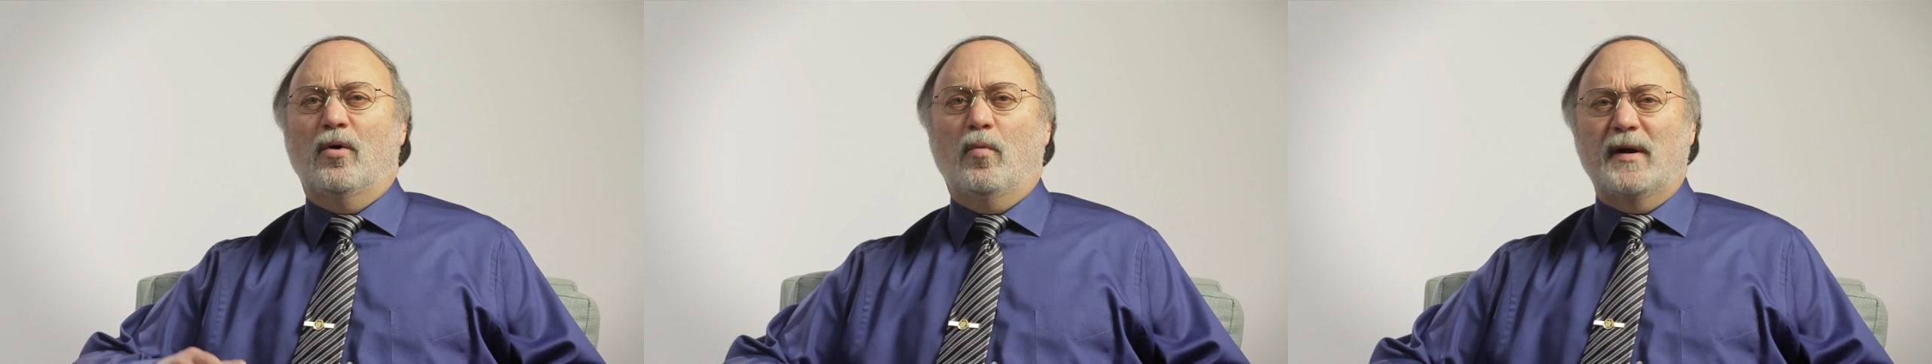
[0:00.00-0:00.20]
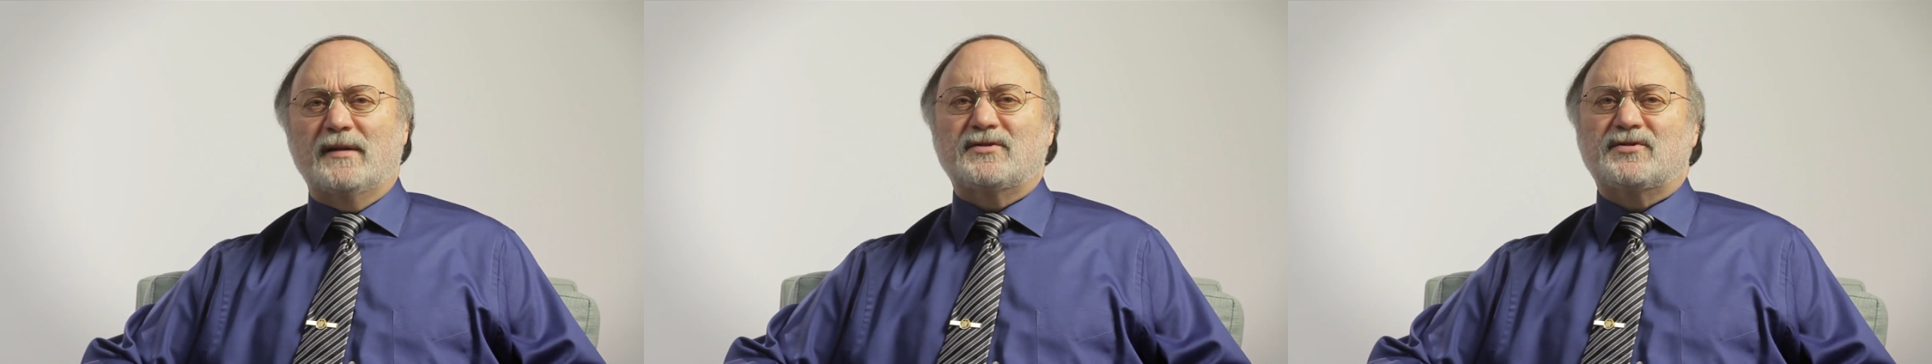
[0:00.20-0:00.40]

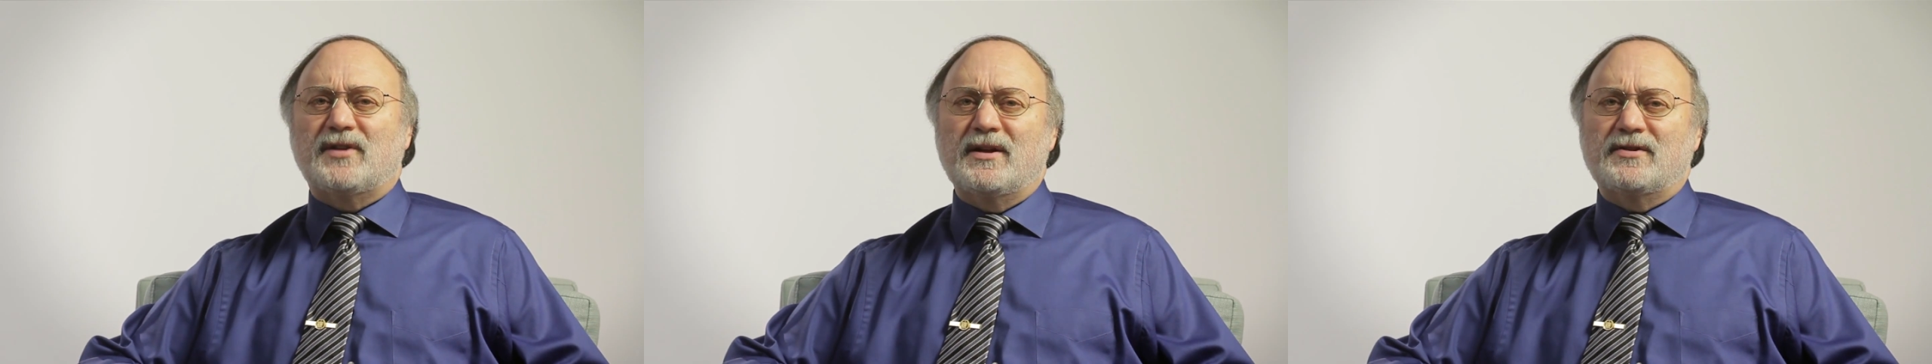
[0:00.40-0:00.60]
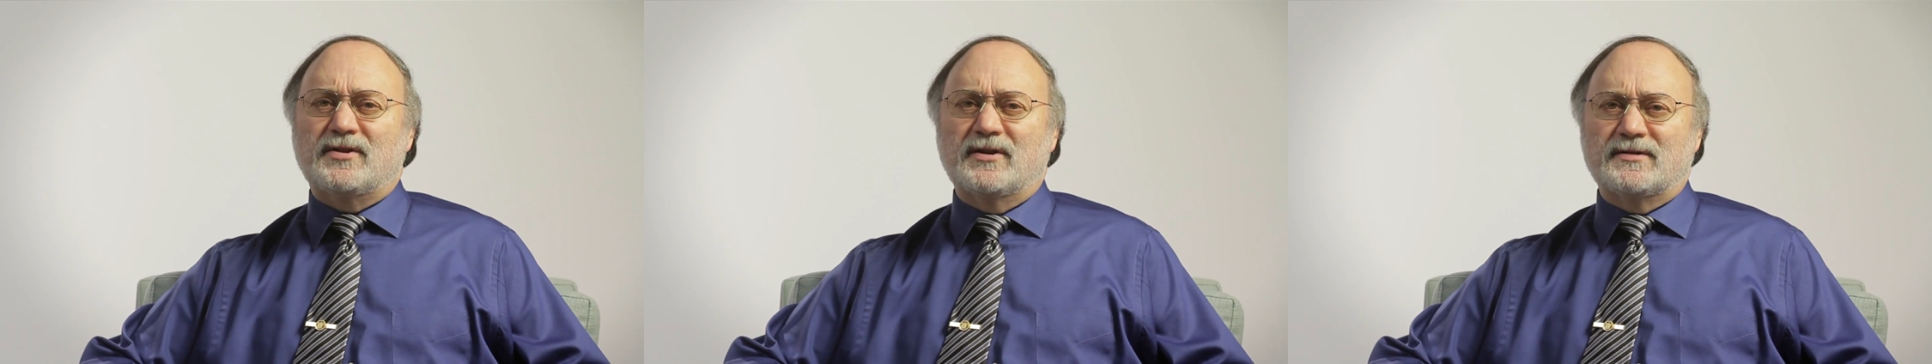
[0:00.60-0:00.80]
which
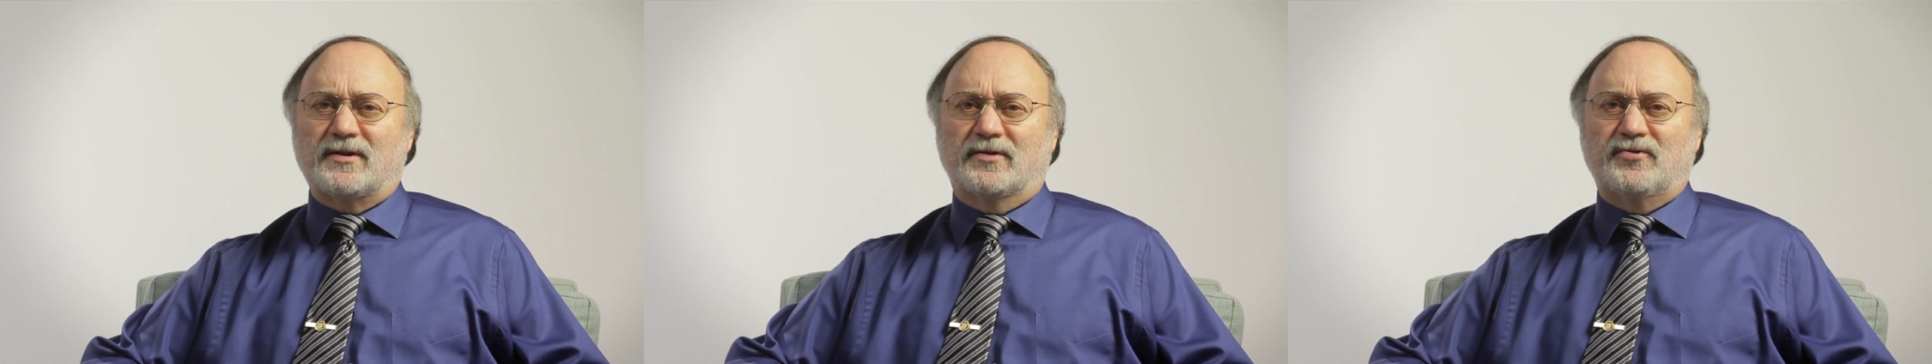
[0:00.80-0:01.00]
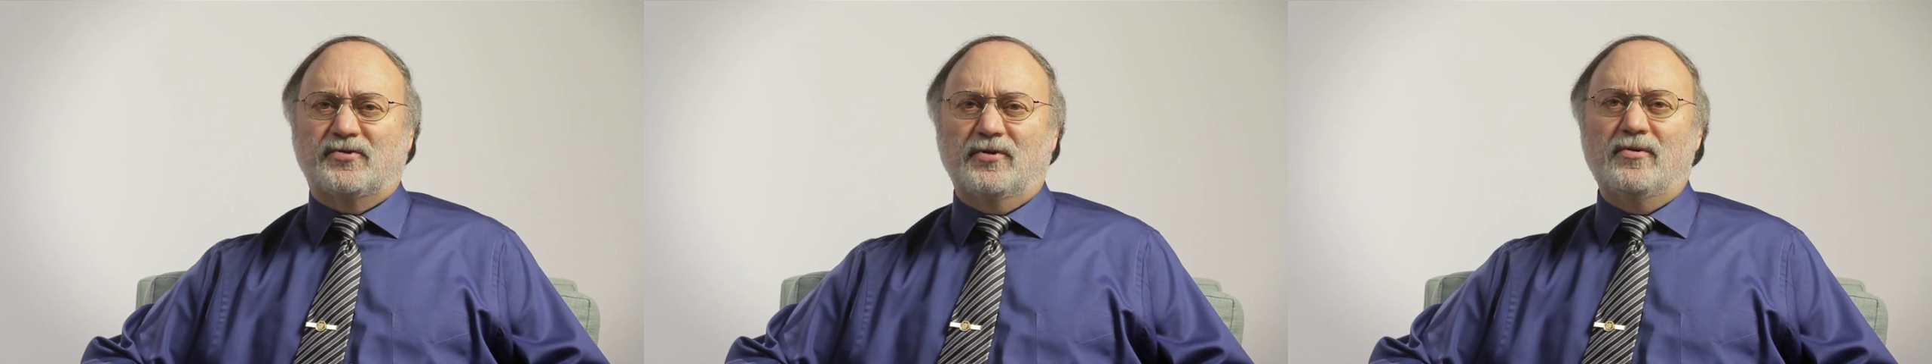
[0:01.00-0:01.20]
teachings
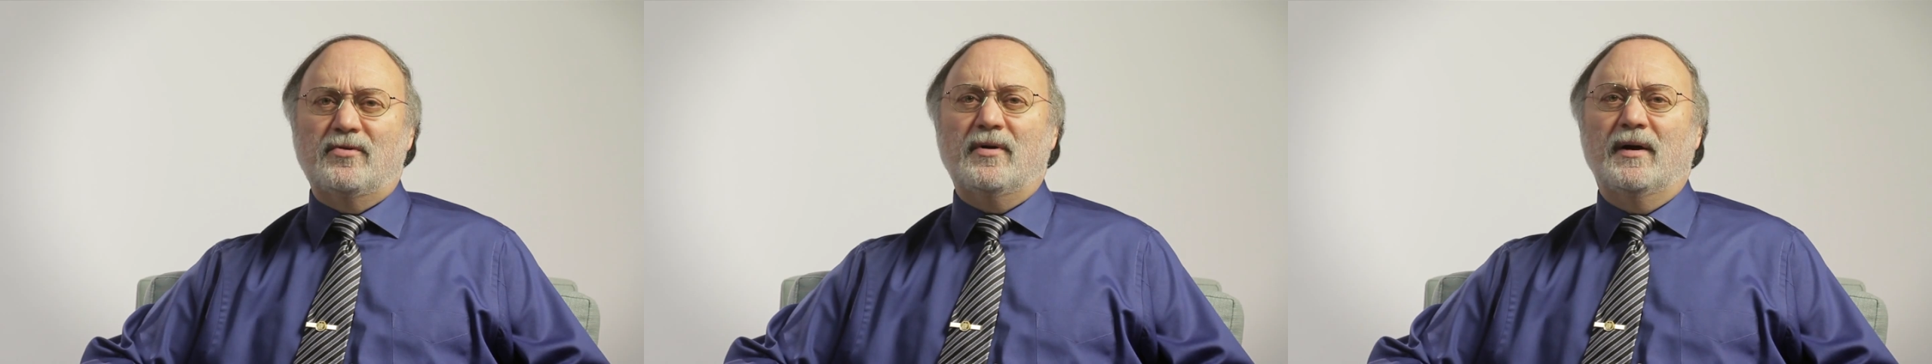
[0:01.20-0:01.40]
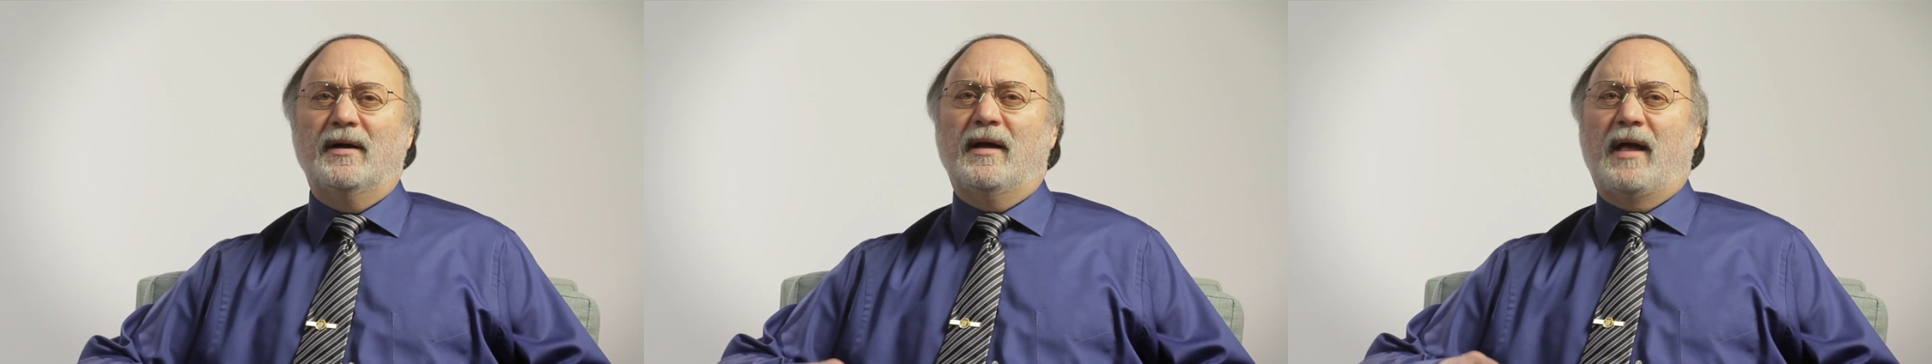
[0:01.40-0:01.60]
are true